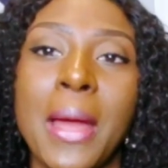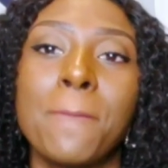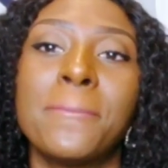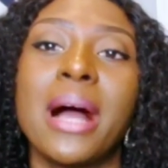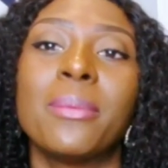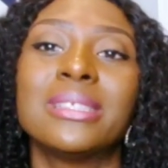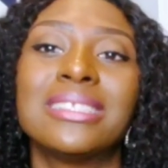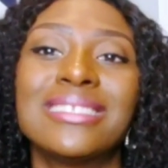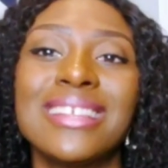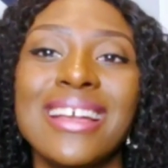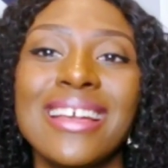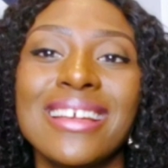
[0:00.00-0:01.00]
Bible
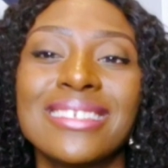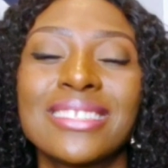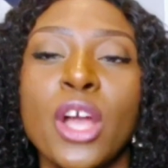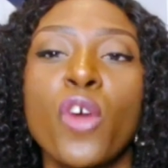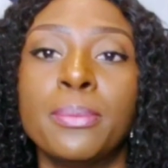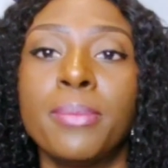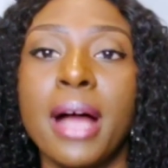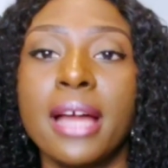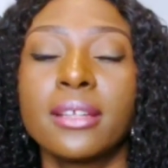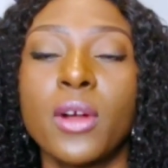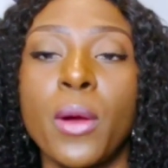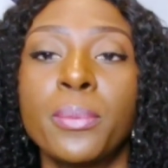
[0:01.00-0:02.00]
says
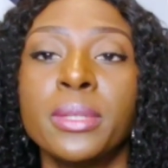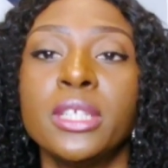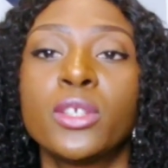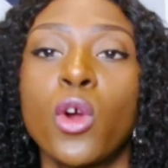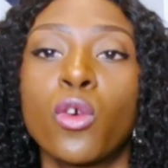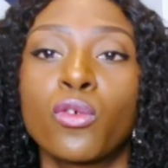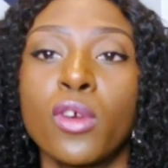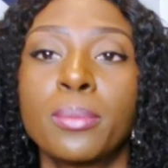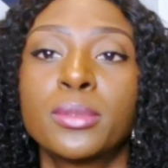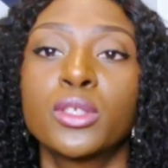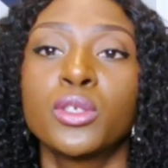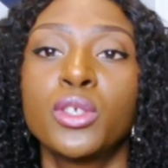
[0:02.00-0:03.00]
bad company
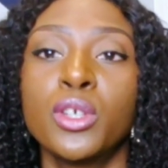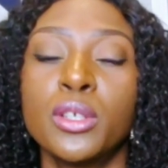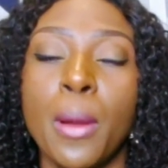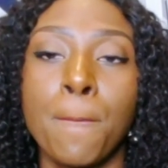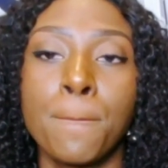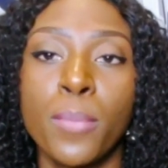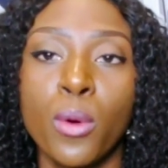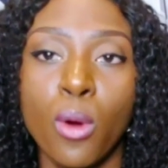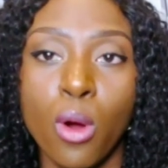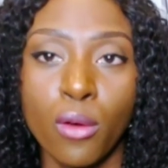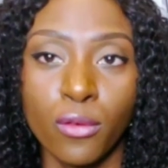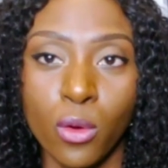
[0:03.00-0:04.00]
corrupts good
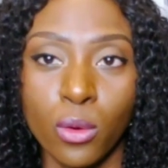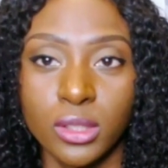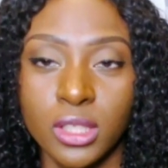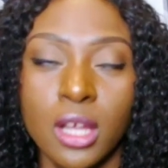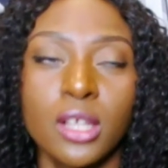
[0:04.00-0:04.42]
morals.